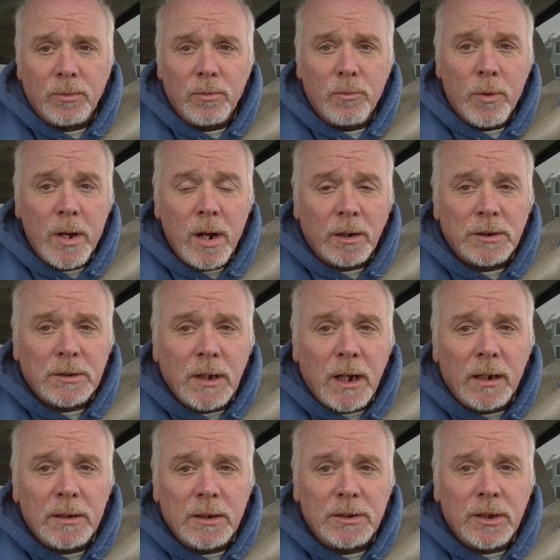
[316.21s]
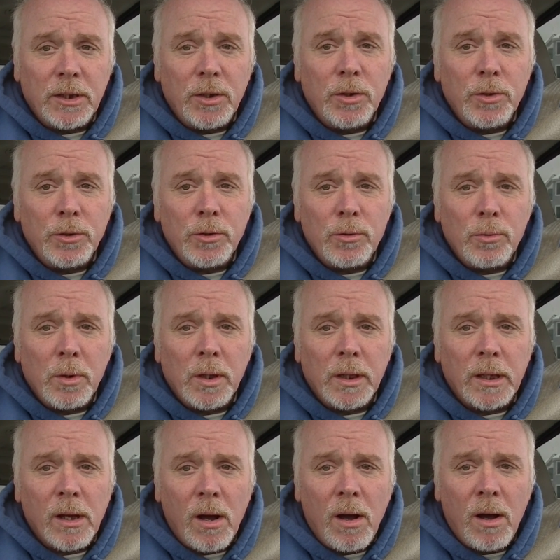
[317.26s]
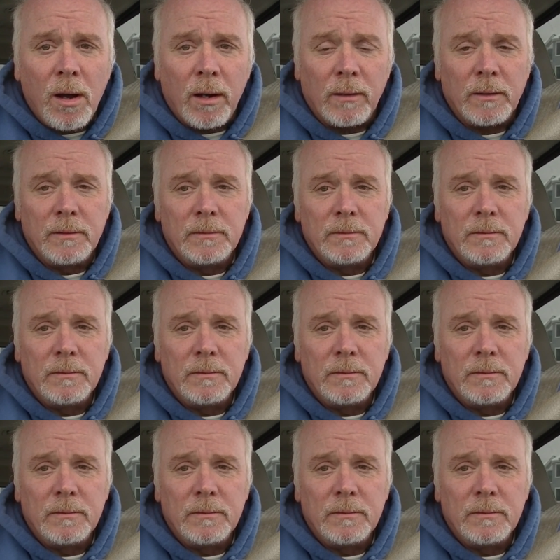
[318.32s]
We are starting to see who you really are.